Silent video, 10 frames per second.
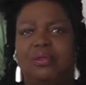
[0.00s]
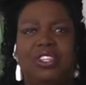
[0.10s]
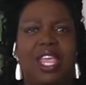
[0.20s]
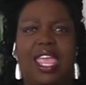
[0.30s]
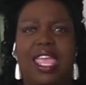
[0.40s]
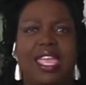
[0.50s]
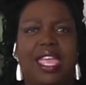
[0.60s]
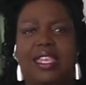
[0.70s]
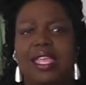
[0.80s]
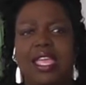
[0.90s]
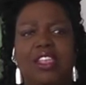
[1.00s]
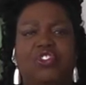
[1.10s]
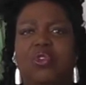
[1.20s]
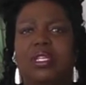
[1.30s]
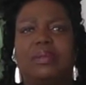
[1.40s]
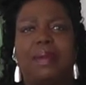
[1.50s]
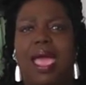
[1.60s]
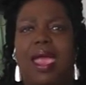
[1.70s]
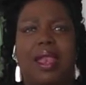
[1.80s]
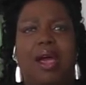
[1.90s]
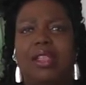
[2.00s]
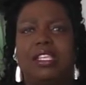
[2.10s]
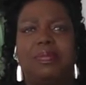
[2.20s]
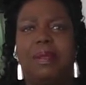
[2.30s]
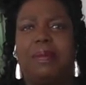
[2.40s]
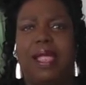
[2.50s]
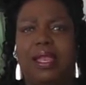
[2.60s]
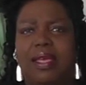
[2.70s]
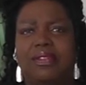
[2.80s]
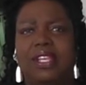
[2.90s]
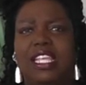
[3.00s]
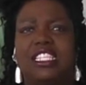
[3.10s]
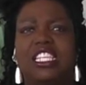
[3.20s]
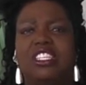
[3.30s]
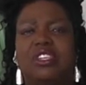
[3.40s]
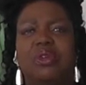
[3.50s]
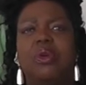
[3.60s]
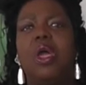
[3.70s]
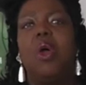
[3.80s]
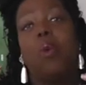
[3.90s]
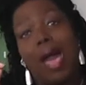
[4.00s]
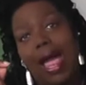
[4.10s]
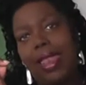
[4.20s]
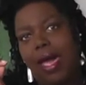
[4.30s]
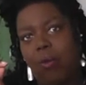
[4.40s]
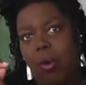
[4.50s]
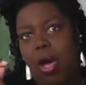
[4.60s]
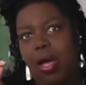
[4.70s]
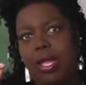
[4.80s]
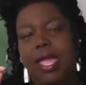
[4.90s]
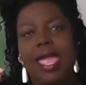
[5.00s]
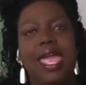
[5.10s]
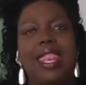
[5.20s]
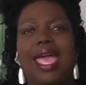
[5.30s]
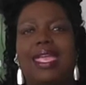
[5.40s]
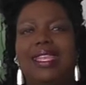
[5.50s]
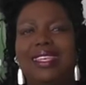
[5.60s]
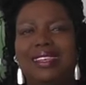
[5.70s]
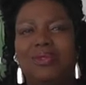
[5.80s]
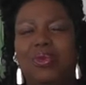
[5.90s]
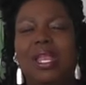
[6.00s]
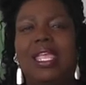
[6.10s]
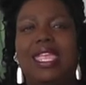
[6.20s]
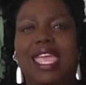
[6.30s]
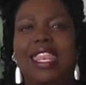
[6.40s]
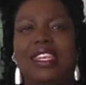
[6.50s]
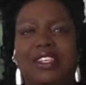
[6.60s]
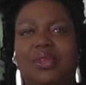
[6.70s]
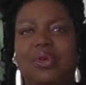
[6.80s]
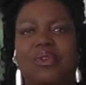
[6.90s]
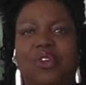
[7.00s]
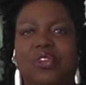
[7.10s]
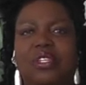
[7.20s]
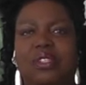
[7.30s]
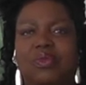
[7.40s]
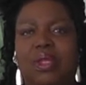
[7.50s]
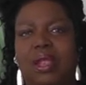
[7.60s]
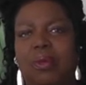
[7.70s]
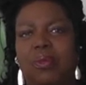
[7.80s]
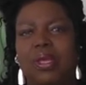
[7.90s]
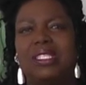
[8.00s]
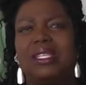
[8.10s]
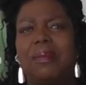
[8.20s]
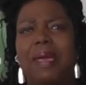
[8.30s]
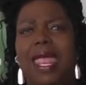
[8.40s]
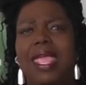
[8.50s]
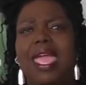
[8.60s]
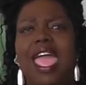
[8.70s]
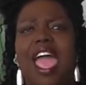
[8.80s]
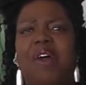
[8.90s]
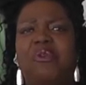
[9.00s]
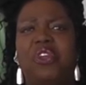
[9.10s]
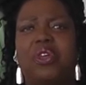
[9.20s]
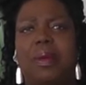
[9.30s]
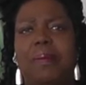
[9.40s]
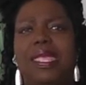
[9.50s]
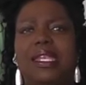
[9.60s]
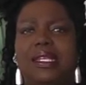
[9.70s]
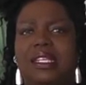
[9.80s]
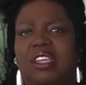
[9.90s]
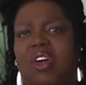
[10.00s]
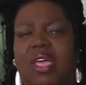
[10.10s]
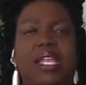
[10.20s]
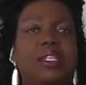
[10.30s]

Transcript: Jake and Joyce Meyer and all these people I love to listen to while I walk. And I can really get into it versus when I'm with somebody, I feel committed to talk. I